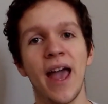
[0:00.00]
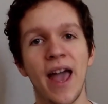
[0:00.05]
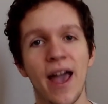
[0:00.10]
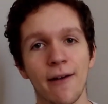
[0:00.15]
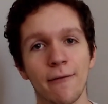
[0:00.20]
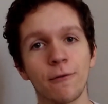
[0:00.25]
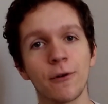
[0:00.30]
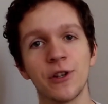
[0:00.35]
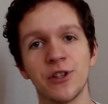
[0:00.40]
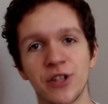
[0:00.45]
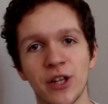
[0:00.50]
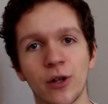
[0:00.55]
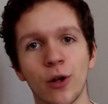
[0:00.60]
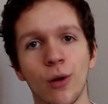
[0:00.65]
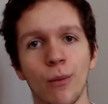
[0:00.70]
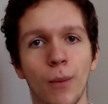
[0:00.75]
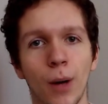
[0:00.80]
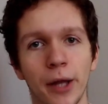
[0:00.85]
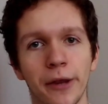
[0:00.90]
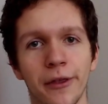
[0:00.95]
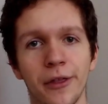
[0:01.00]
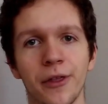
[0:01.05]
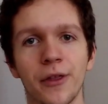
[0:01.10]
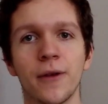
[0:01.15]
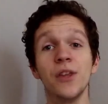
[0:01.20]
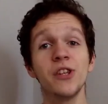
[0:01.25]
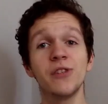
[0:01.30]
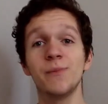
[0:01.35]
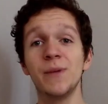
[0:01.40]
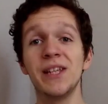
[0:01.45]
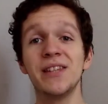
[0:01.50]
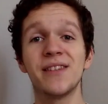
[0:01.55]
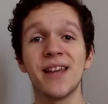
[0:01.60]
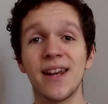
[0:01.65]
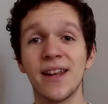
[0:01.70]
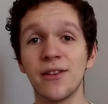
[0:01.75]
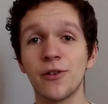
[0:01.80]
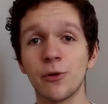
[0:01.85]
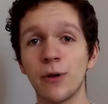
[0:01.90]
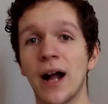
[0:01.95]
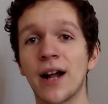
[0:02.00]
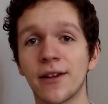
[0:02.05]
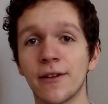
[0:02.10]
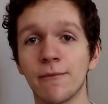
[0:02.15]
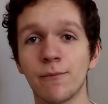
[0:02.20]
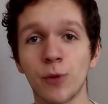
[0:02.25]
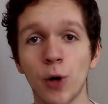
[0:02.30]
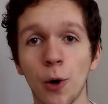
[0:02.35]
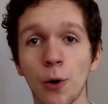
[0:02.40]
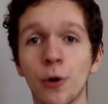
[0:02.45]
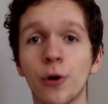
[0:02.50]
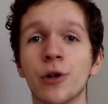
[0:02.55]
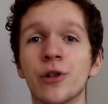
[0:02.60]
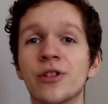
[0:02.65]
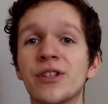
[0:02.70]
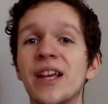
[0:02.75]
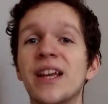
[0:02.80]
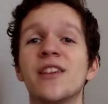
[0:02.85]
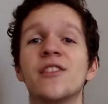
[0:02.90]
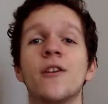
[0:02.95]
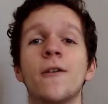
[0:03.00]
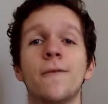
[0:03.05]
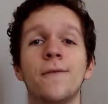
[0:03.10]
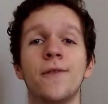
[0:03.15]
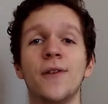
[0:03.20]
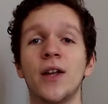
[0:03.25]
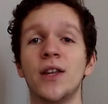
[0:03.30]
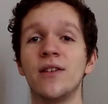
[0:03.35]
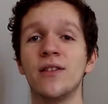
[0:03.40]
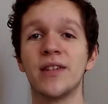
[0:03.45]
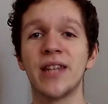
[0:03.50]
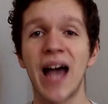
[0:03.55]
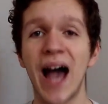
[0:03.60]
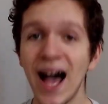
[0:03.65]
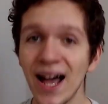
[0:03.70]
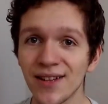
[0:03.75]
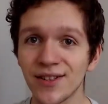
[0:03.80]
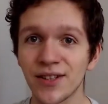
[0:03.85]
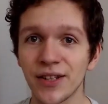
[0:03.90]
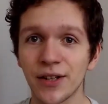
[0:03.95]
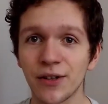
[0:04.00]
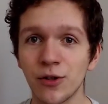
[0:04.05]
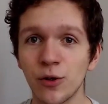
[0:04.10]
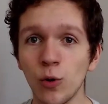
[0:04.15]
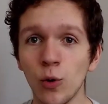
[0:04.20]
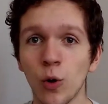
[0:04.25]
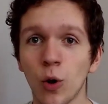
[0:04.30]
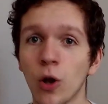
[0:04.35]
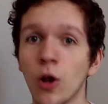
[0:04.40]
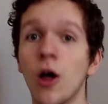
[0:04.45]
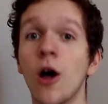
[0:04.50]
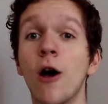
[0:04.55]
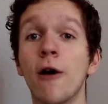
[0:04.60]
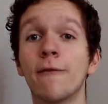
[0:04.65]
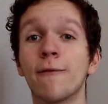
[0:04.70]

every single month. This means that Interactive Brokers is a fantastic tool